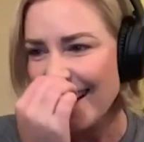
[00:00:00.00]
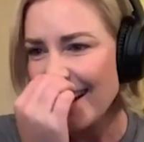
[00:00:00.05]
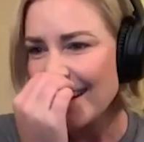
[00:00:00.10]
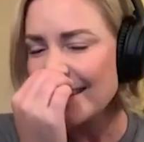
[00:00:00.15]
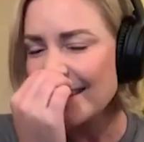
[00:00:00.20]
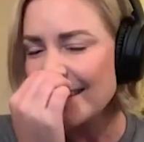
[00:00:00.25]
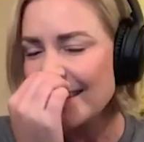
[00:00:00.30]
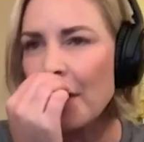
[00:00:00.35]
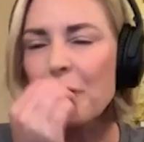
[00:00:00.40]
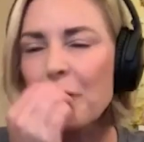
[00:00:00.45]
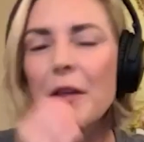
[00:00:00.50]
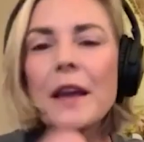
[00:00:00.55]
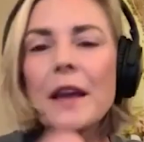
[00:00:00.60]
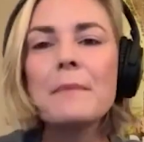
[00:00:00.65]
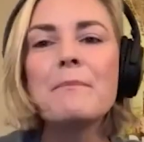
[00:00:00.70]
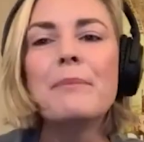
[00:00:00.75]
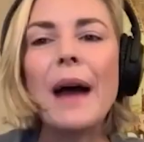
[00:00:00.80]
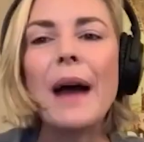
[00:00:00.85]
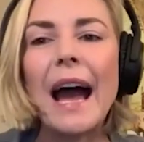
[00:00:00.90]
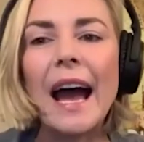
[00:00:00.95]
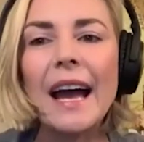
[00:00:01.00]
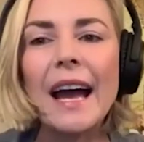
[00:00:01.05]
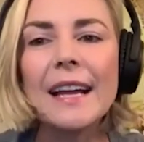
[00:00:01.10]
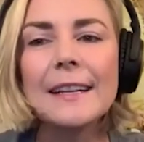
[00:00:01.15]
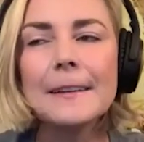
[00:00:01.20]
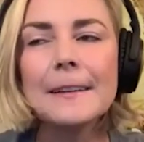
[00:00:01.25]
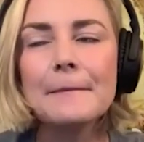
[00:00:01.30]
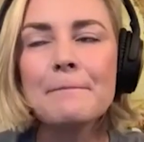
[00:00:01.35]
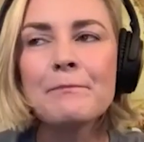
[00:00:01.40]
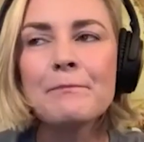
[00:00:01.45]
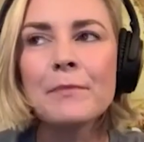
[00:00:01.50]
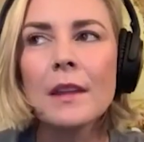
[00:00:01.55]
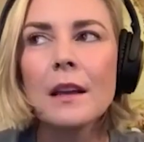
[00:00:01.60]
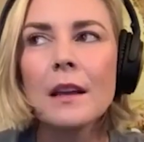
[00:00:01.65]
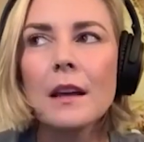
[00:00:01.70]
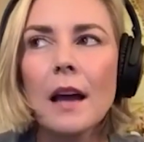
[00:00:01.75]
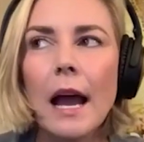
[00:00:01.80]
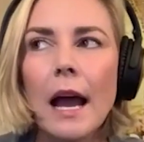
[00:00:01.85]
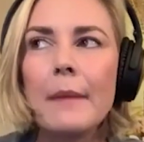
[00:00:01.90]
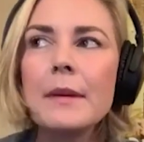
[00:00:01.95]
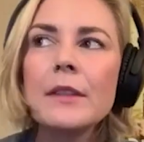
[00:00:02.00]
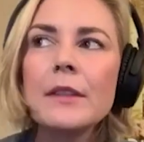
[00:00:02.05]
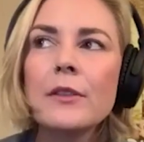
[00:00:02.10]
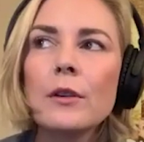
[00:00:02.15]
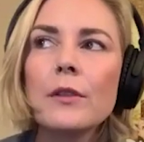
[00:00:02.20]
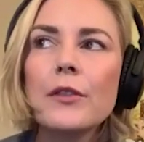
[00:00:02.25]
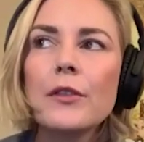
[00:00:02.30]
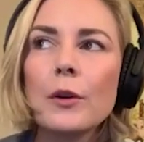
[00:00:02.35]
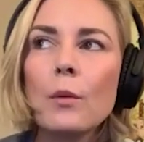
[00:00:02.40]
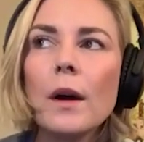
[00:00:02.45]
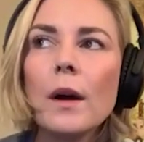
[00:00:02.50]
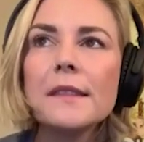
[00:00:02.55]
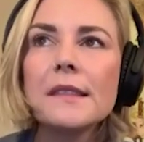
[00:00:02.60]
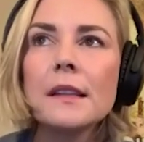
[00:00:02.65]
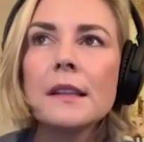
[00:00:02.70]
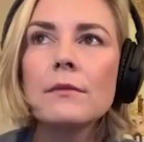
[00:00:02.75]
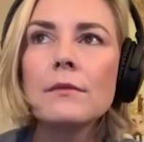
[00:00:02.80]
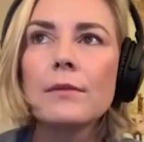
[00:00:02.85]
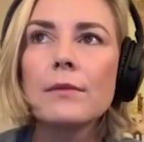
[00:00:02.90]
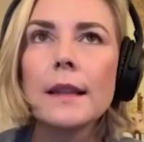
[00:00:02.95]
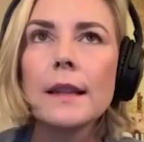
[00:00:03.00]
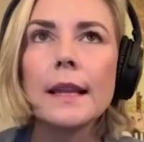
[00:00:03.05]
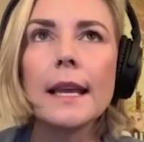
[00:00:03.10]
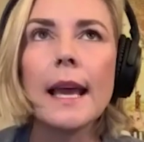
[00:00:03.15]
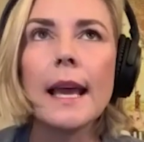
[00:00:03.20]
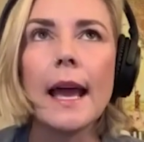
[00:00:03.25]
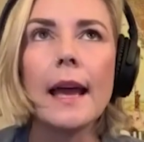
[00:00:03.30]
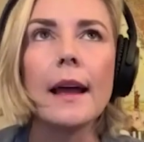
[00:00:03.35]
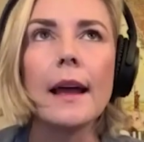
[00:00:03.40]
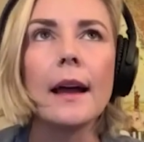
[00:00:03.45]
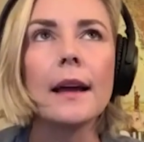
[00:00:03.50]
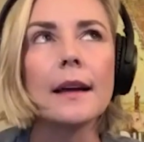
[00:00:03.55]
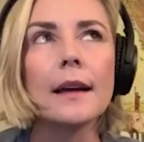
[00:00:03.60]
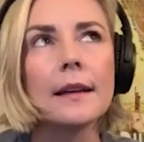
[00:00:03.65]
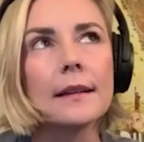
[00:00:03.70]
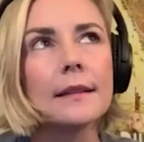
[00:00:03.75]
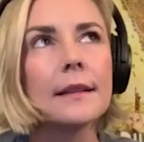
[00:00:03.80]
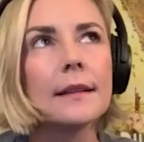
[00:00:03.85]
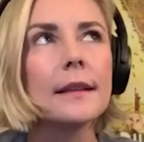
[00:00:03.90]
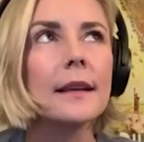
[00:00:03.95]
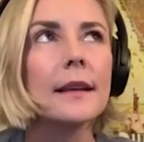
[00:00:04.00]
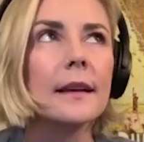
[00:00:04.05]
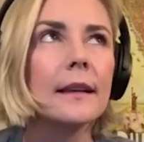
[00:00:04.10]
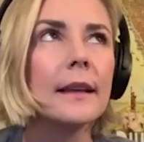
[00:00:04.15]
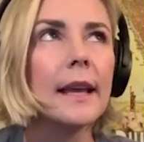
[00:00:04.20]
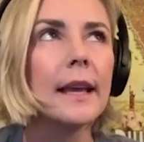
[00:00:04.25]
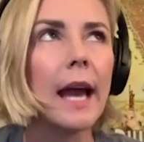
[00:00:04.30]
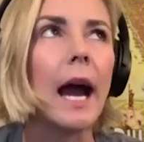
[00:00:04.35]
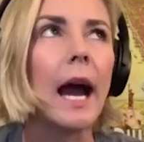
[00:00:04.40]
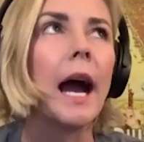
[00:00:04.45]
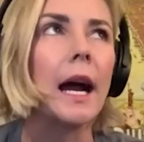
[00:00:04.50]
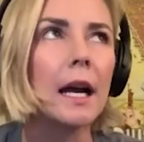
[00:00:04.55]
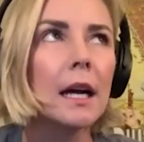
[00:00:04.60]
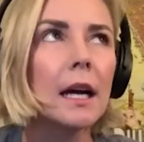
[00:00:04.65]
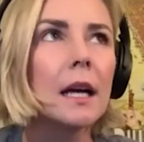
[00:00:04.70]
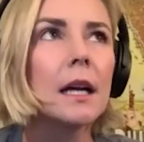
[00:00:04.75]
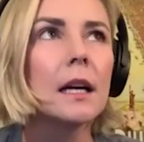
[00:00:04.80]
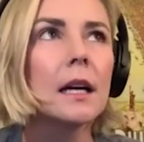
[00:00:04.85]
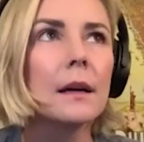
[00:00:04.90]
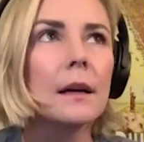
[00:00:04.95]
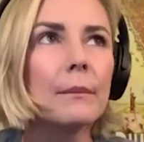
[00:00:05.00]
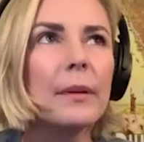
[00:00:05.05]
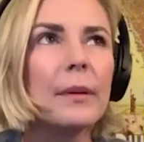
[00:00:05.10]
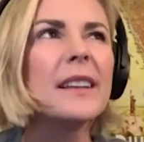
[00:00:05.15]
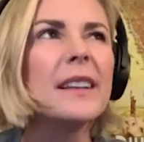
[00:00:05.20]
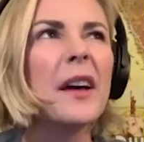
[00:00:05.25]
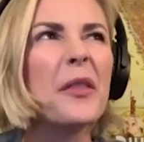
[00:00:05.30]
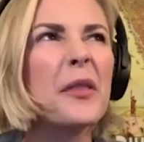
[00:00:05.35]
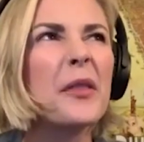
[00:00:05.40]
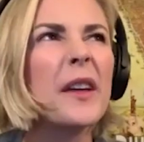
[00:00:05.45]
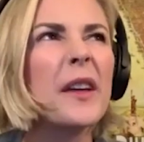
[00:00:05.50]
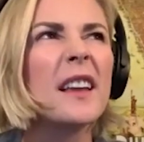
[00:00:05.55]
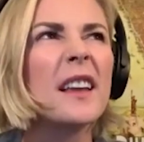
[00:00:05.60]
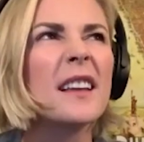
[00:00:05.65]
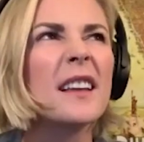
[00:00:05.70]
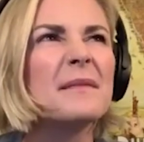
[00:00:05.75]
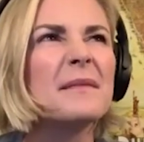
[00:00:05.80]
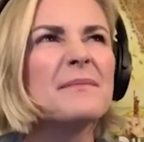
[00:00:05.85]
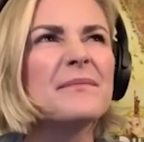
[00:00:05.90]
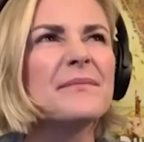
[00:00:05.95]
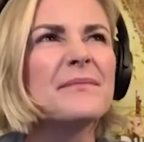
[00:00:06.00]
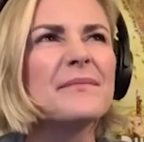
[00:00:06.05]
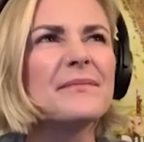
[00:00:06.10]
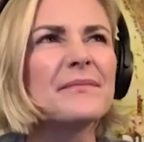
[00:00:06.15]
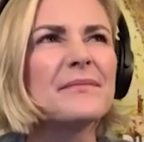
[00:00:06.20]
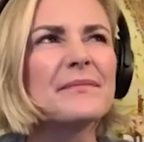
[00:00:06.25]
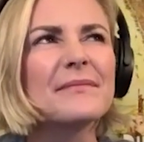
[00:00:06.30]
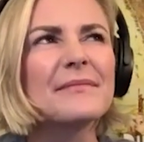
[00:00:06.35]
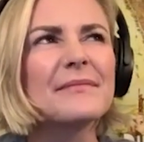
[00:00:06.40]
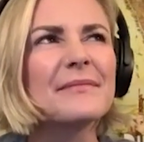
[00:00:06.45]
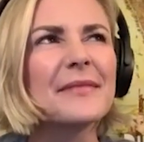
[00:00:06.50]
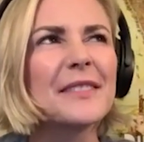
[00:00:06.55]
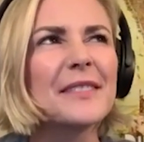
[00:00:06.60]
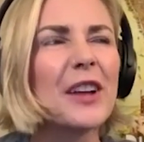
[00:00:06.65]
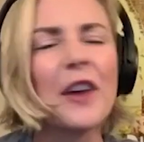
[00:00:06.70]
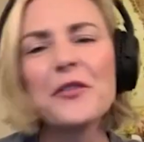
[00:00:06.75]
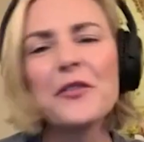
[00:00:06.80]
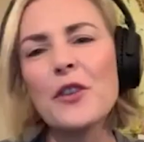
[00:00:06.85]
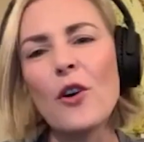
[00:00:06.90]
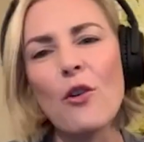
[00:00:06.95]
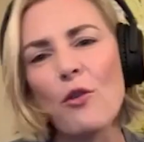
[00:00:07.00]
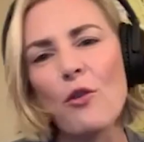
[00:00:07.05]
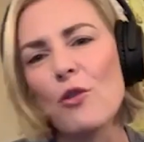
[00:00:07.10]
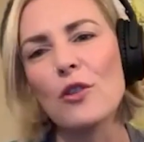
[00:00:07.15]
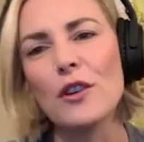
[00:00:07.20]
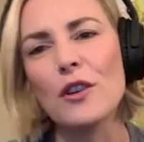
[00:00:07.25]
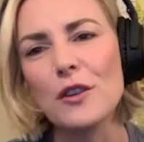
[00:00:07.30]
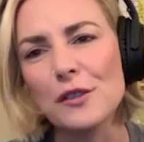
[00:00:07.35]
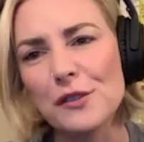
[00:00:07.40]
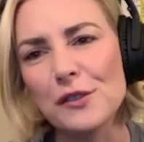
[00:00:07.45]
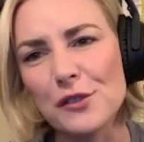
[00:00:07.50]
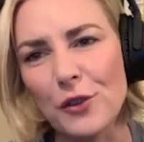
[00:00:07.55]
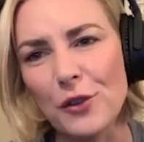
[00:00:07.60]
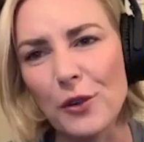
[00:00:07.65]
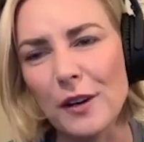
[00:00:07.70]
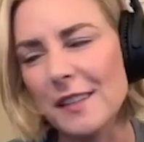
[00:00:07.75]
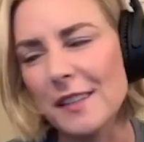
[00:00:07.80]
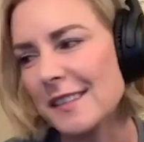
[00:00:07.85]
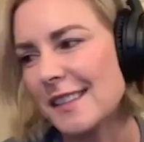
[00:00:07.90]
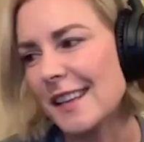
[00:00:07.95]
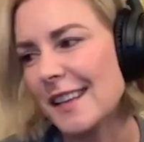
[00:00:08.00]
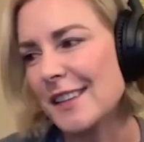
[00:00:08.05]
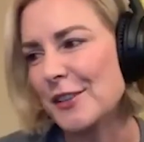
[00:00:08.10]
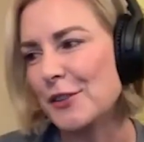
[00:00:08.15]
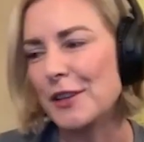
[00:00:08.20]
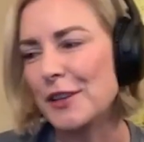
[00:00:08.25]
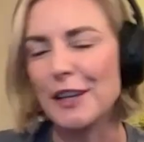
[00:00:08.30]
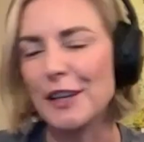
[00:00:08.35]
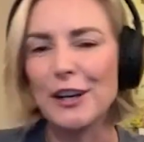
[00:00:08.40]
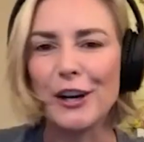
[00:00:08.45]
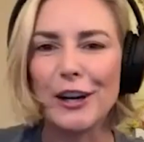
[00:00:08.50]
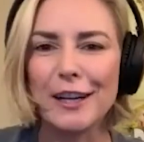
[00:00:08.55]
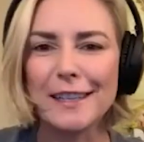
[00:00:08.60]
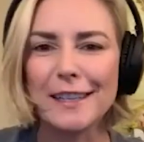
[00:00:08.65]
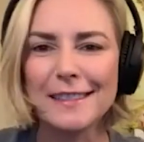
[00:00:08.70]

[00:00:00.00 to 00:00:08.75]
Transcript: Nothing bad. I mean, there wasn't really, yeah, but nothing, not the horror stories that you hear.